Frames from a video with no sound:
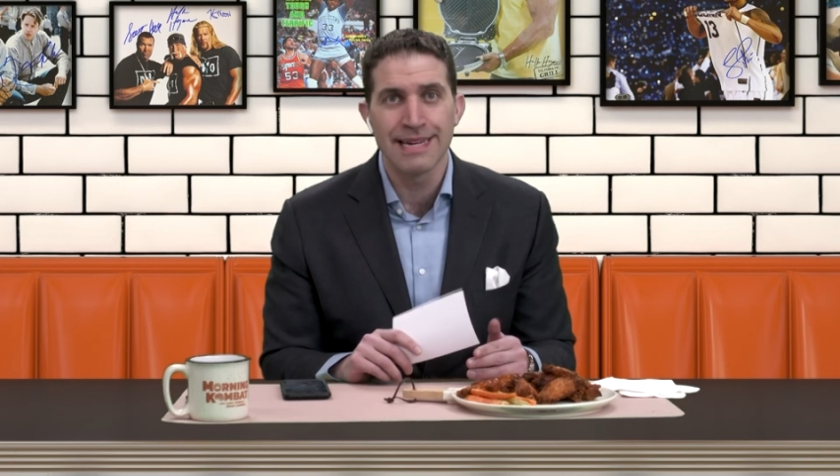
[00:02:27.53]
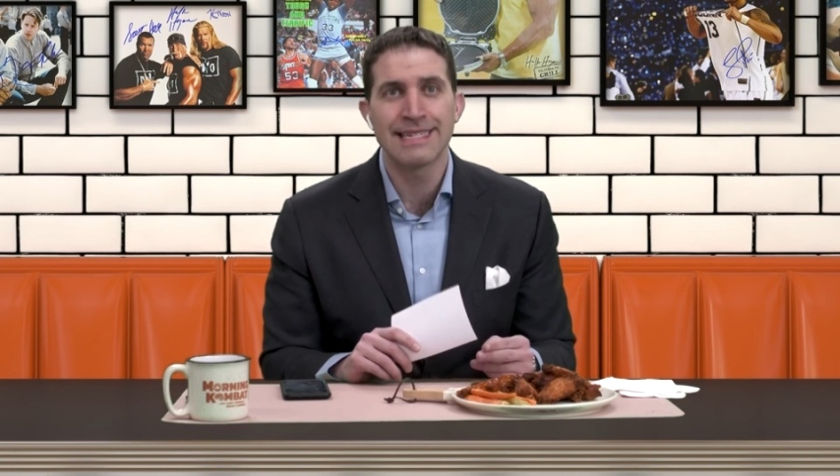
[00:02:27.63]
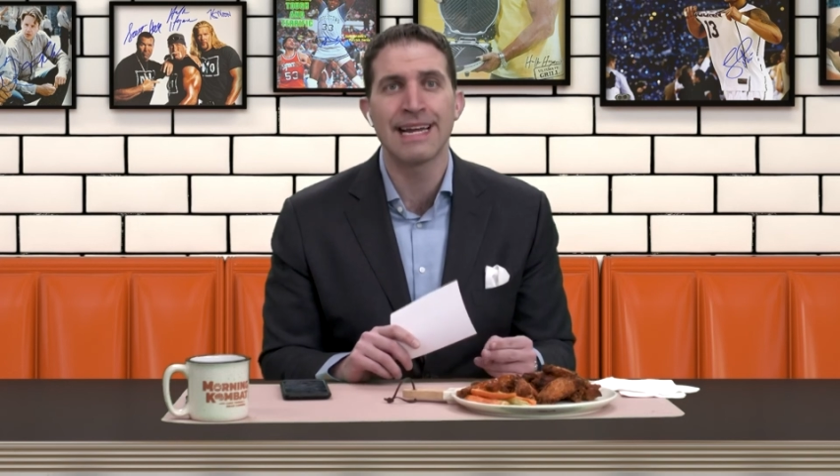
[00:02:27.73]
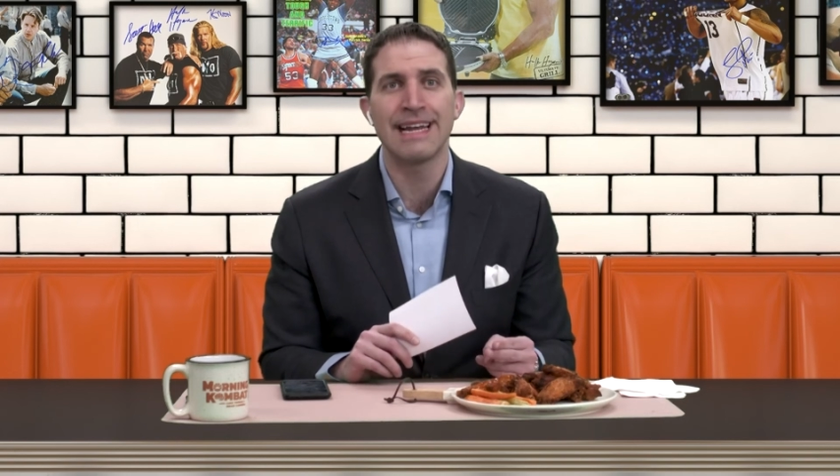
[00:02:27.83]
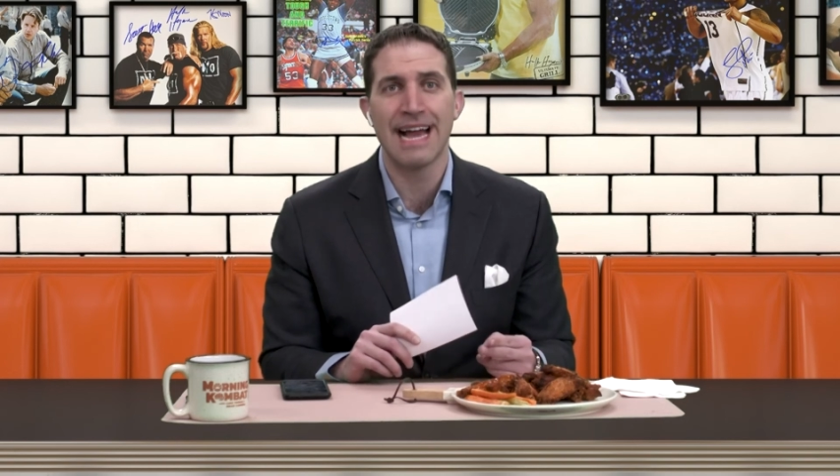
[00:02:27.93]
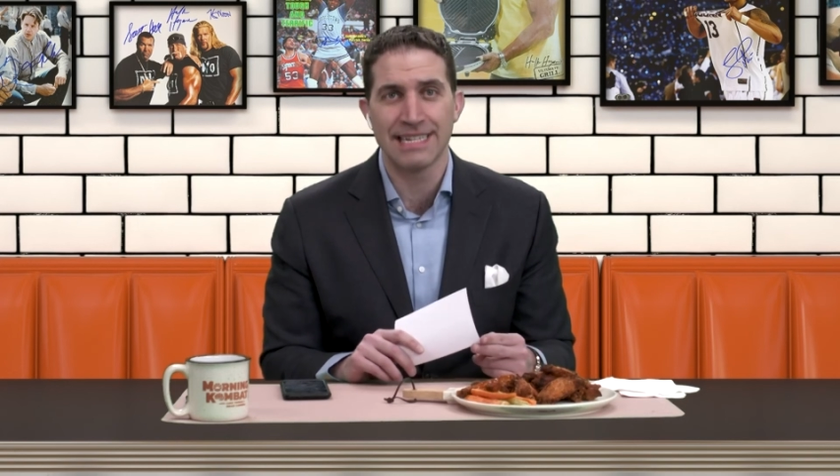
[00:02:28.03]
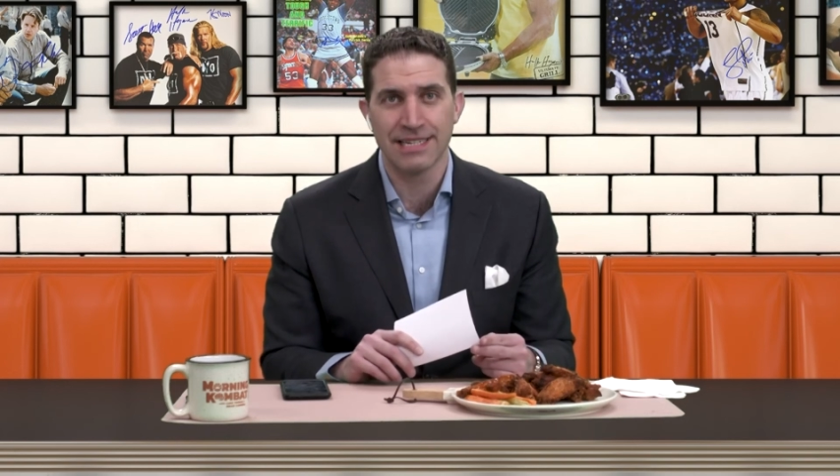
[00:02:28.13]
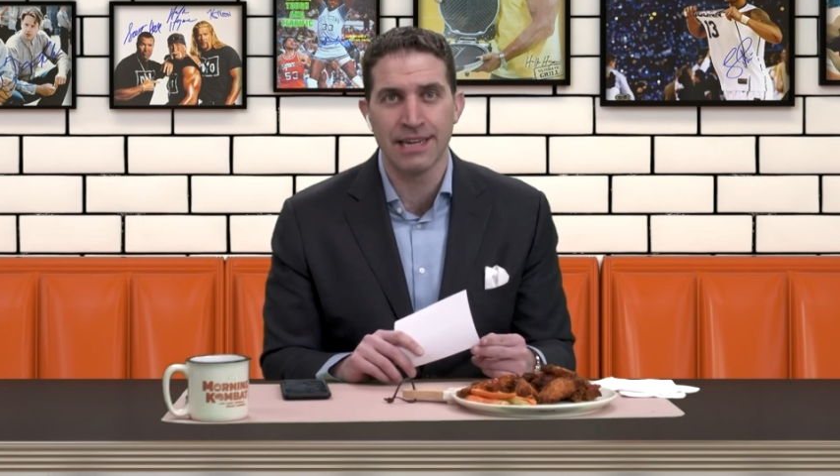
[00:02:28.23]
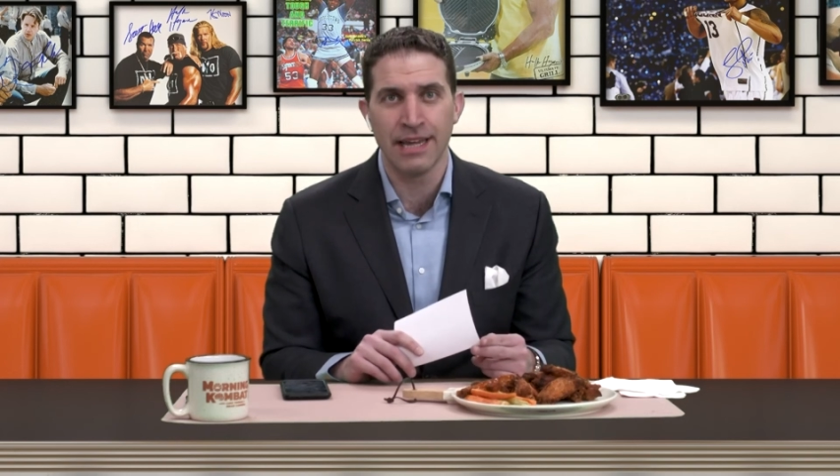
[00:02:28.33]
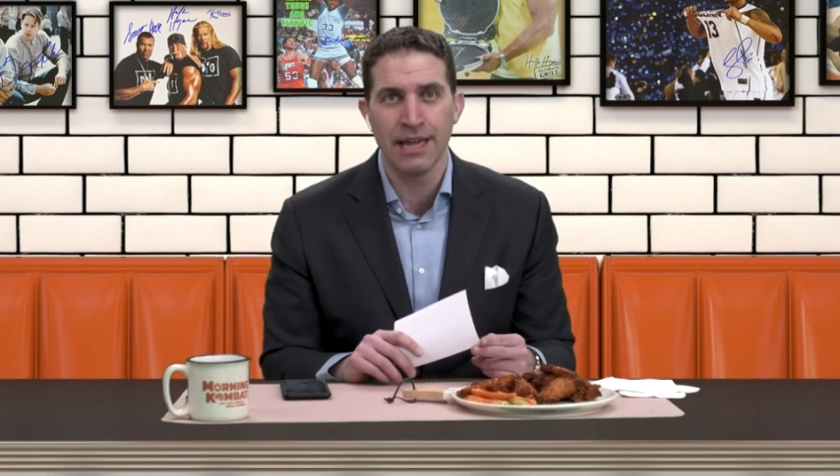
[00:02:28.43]

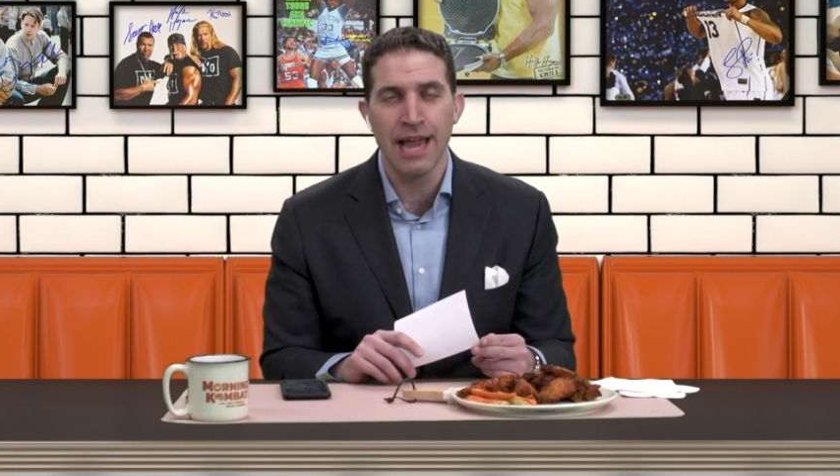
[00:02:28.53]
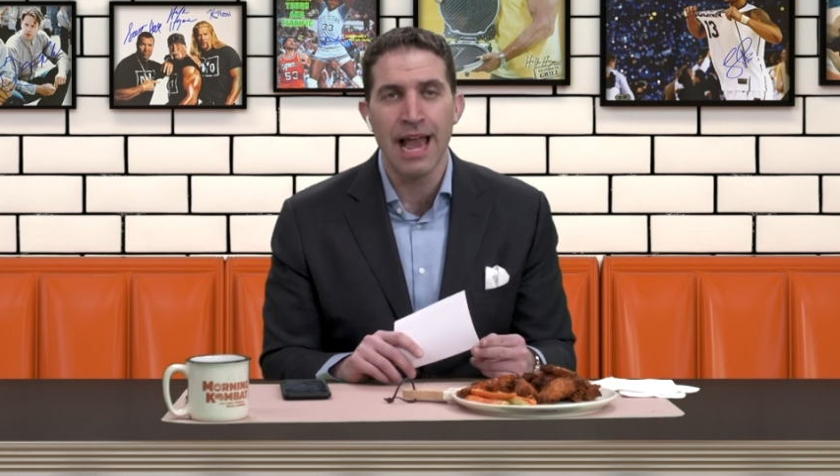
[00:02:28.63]
tenacity,